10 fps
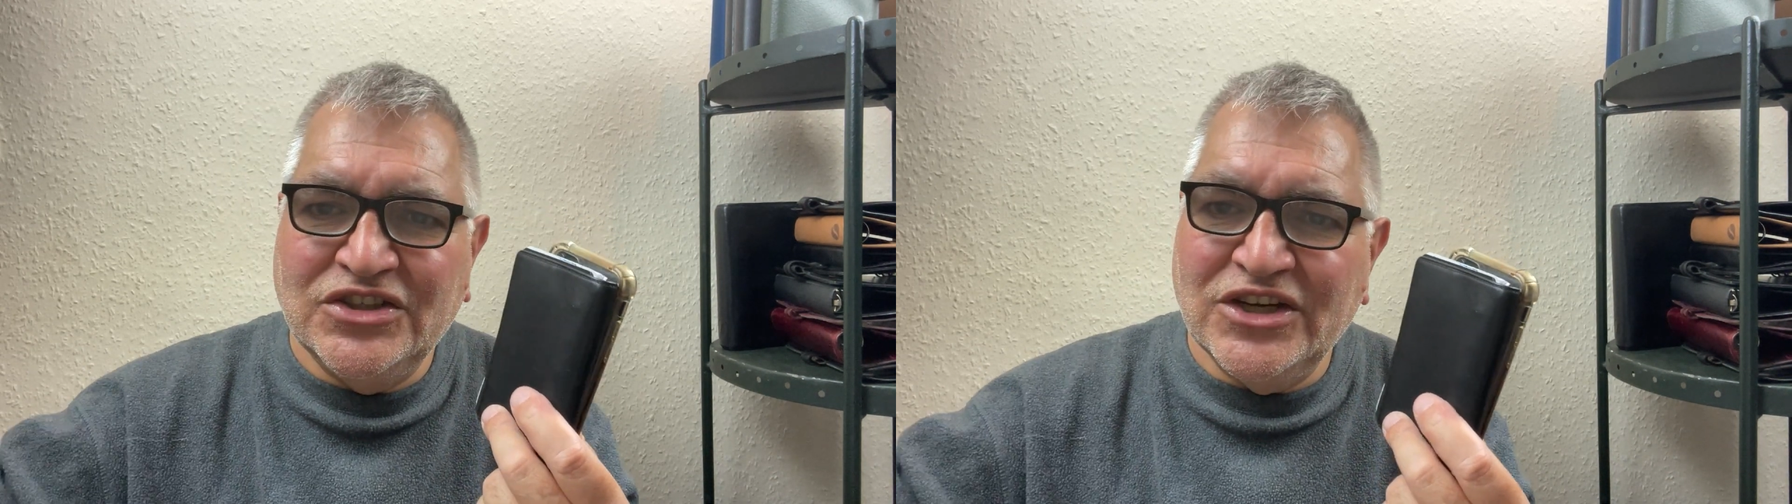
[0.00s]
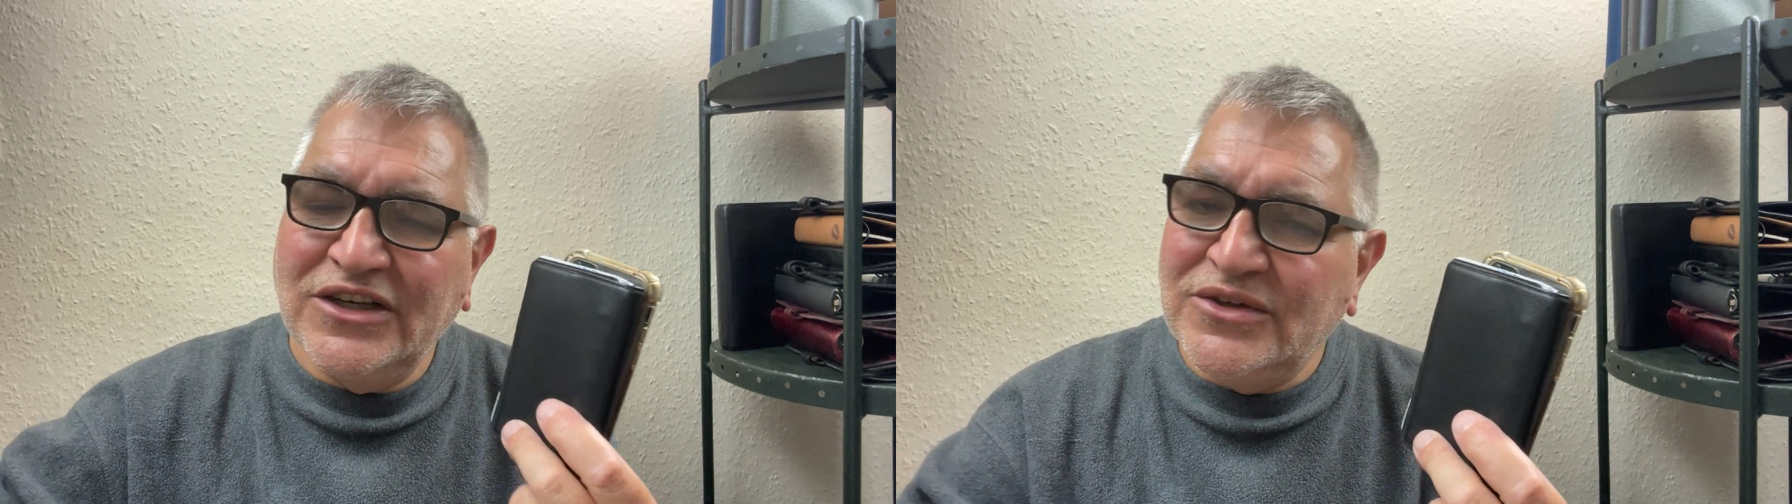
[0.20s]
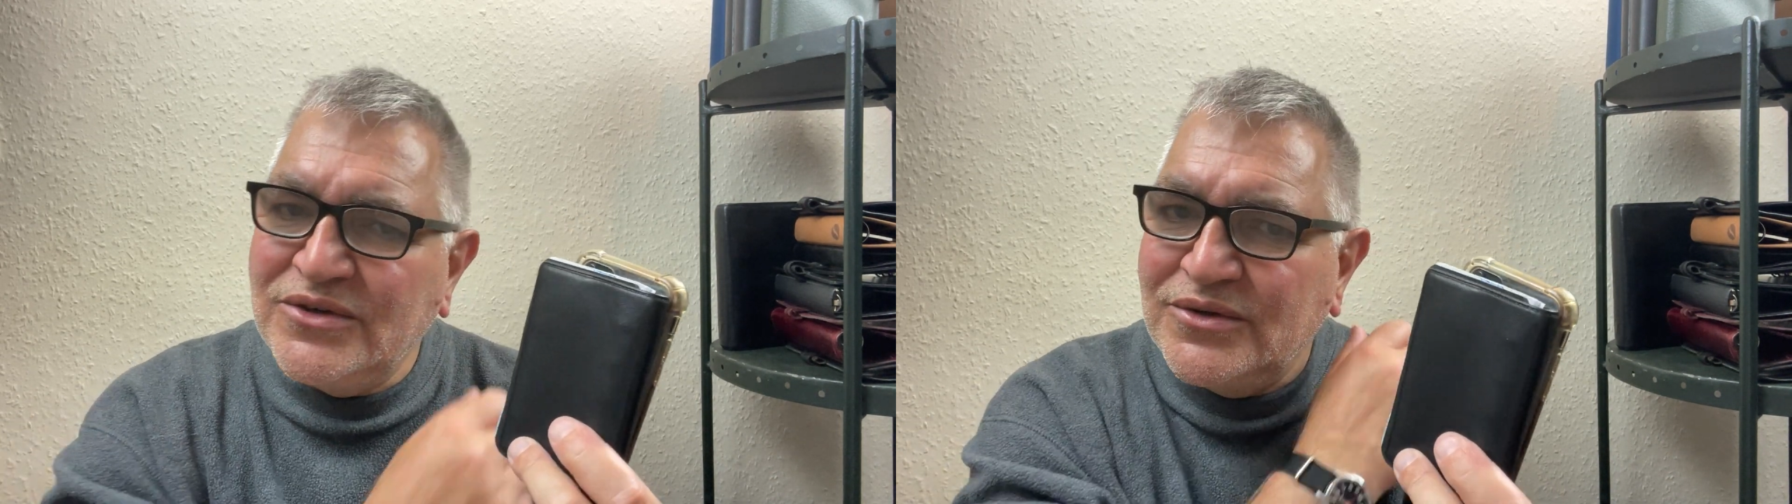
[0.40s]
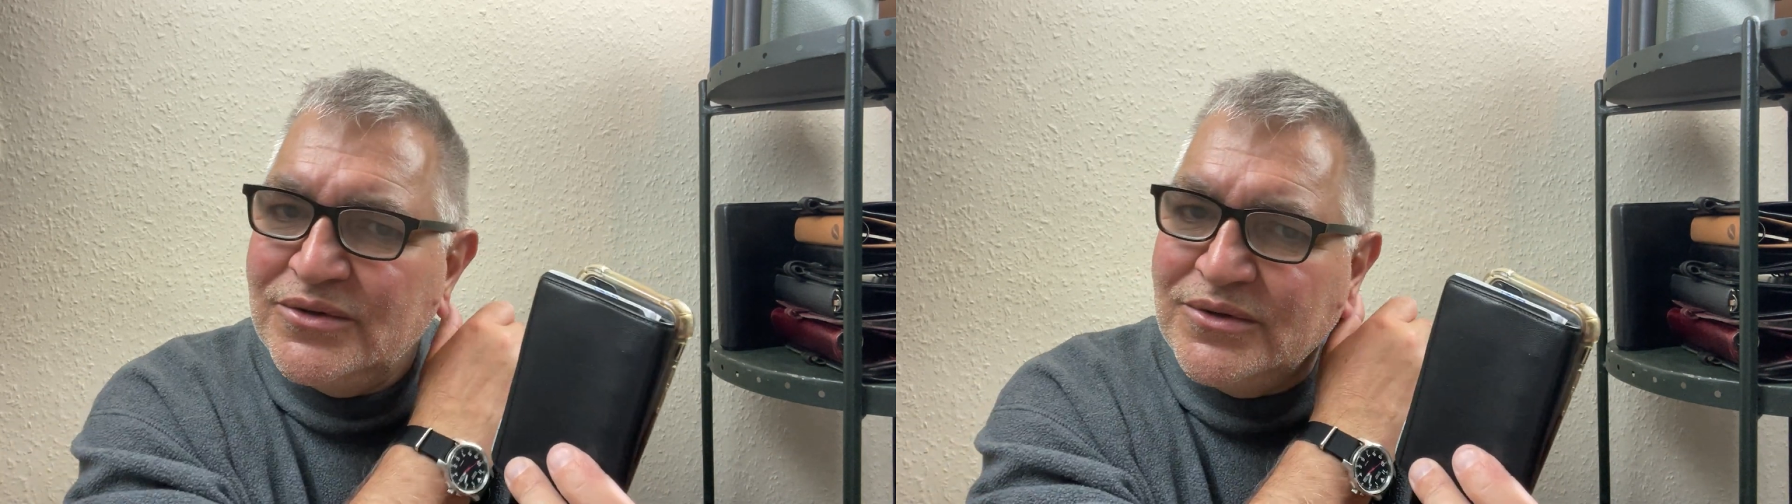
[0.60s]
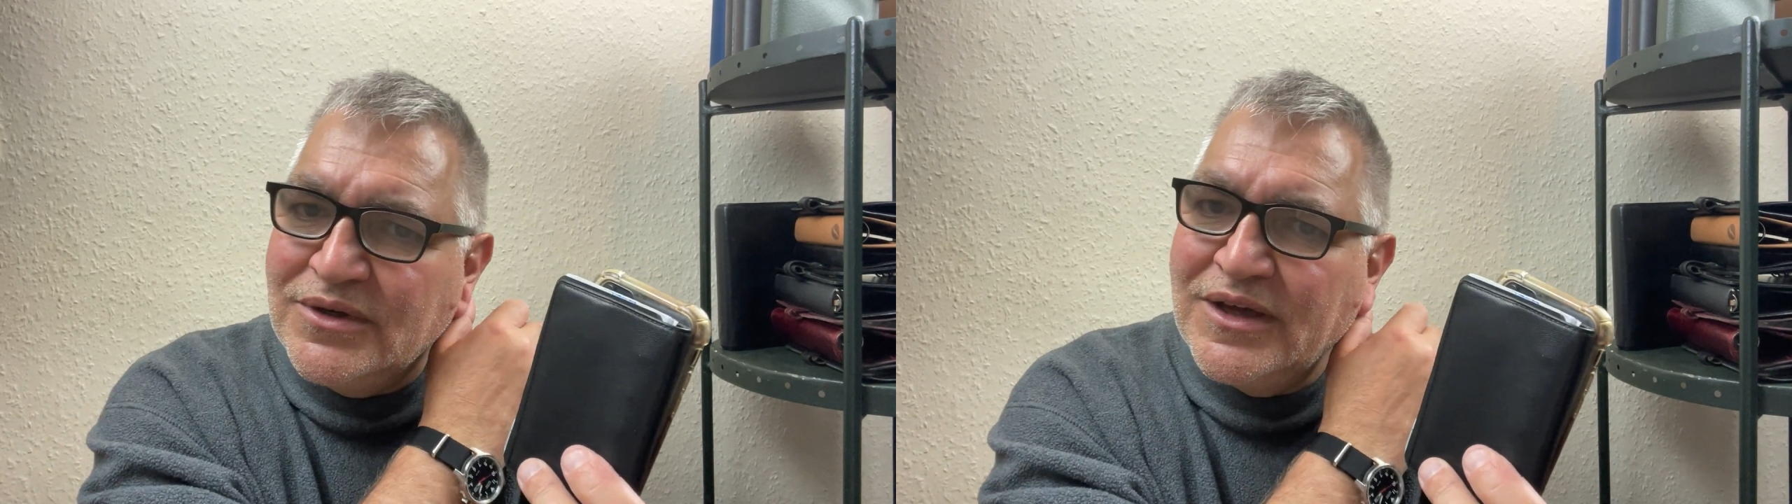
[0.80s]

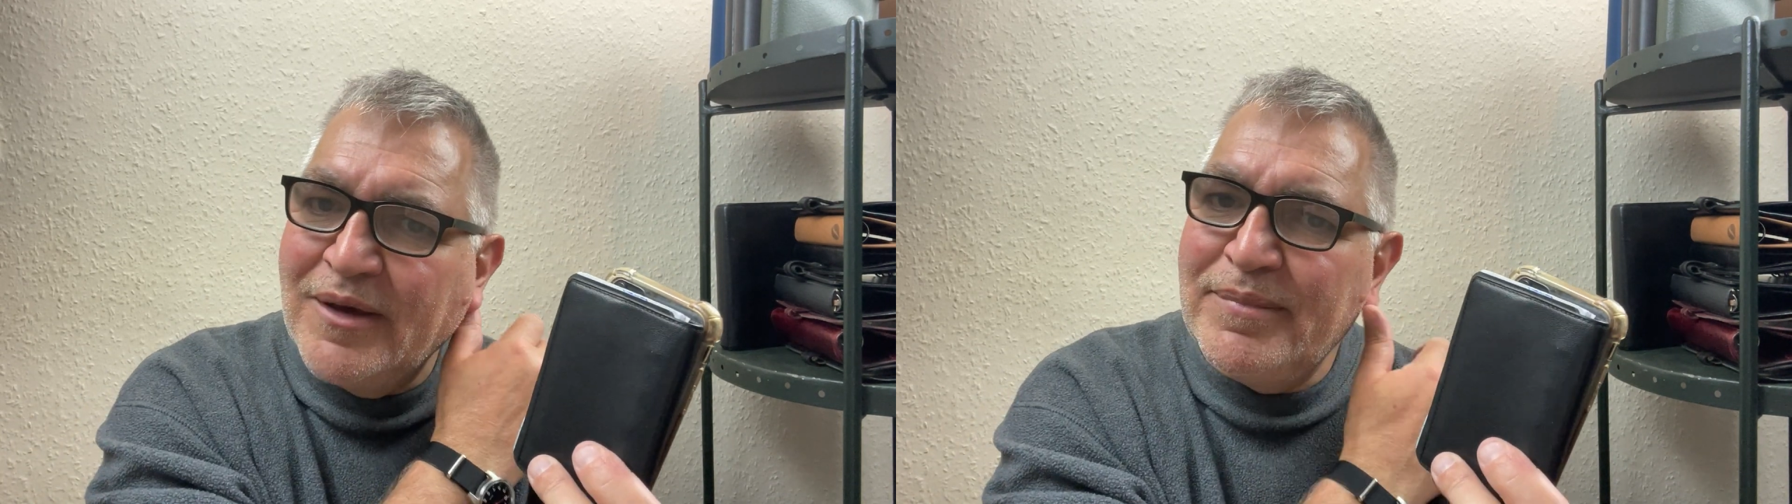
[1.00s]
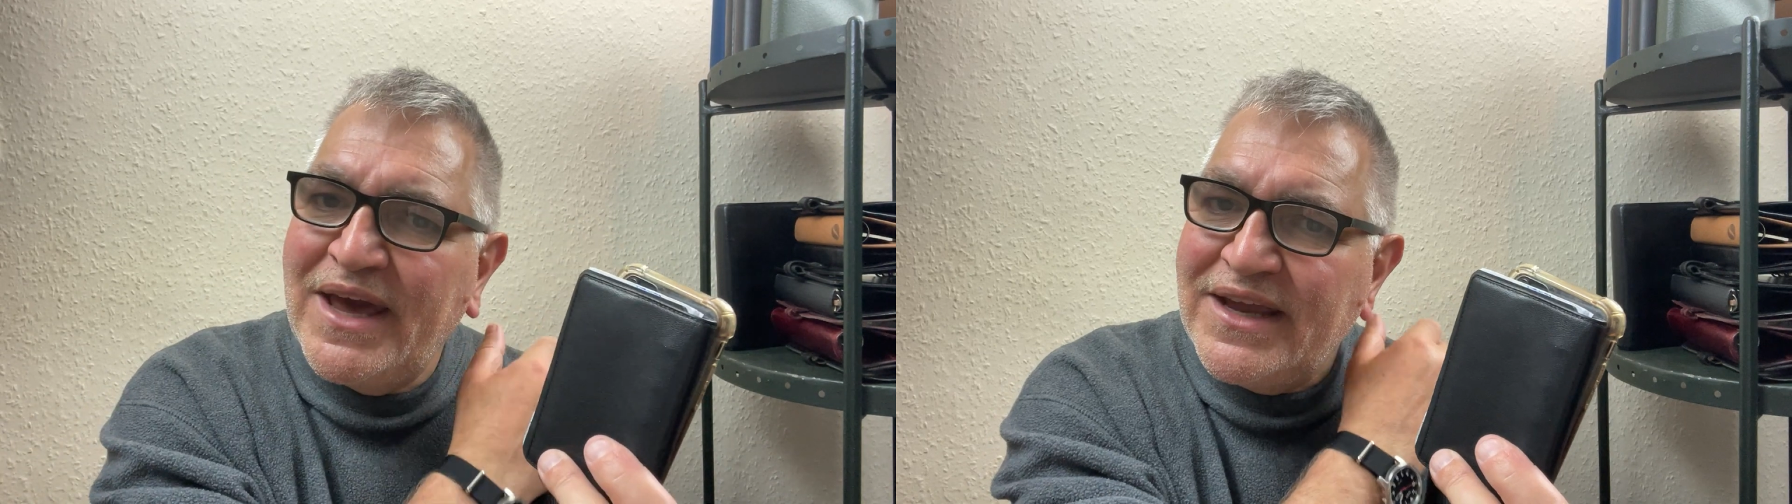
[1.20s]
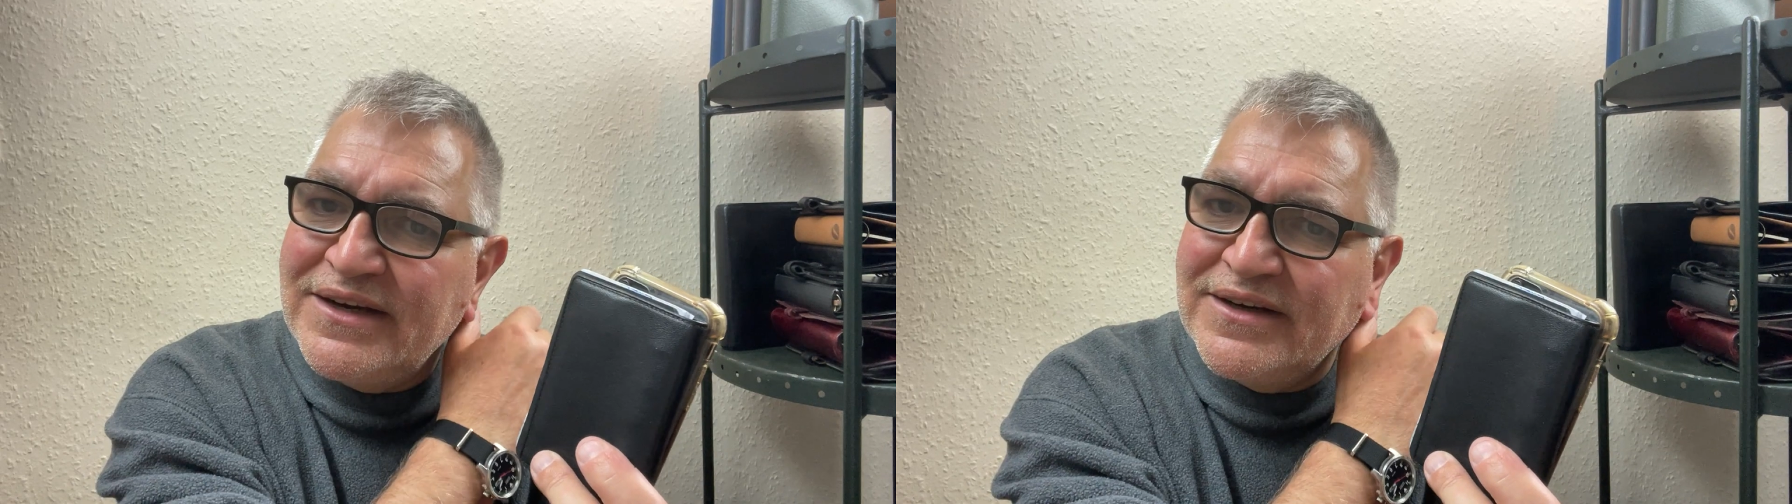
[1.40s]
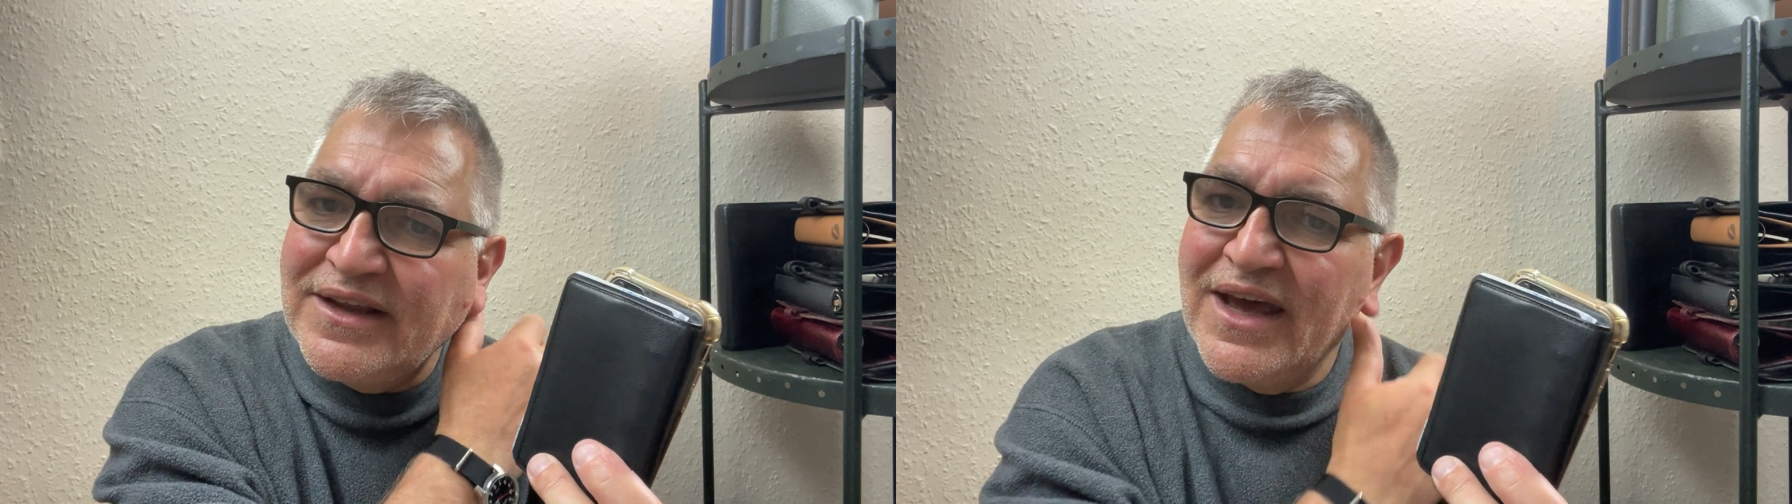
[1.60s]
juggle a pen